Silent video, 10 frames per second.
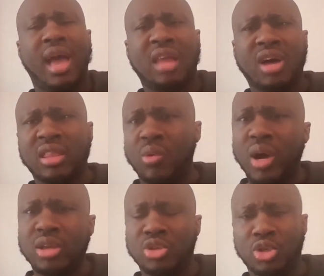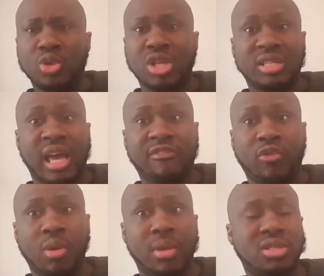and the other one you just had
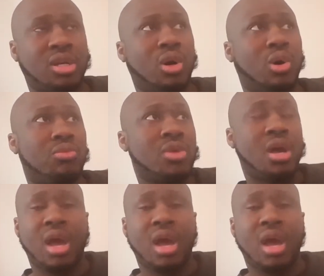four months ago,